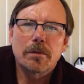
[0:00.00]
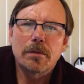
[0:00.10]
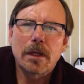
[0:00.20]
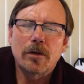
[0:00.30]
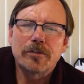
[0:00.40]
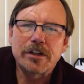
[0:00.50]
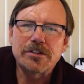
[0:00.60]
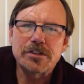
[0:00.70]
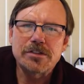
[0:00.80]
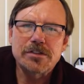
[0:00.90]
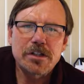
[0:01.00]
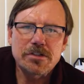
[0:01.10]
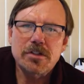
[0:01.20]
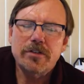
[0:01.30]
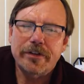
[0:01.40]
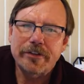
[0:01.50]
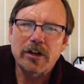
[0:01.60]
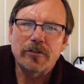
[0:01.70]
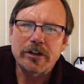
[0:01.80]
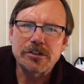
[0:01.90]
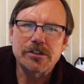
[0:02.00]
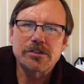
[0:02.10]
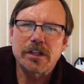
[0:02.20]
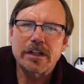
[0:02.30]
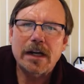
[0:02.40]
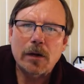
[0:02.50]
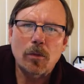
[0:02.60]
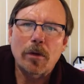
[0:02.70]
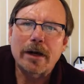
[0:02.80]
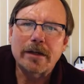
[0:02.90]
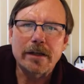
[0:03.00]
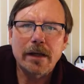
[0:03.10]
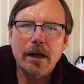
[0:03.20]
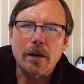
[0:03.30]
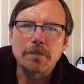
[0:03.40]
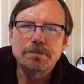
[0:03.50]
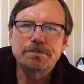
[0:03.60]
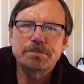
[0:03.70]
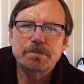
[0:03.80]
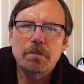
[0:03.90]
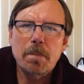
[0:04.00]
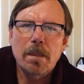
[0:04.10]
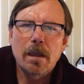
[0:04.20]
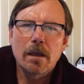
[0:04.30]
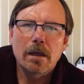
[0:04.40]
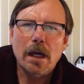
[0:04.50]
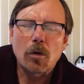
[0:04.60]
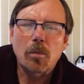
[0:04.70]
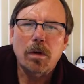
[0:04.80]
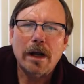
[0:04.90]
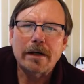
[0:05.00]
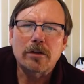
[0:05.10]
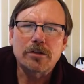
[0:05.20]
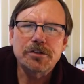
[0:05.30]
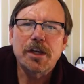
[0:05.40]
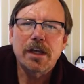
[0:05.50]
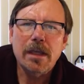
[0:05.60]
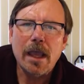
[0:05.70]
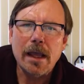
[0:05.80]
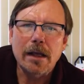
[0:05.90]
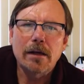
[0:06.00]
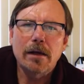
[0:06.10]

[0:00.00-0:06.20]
interventions, conservative interventions like chiropractic care. Chiropractors can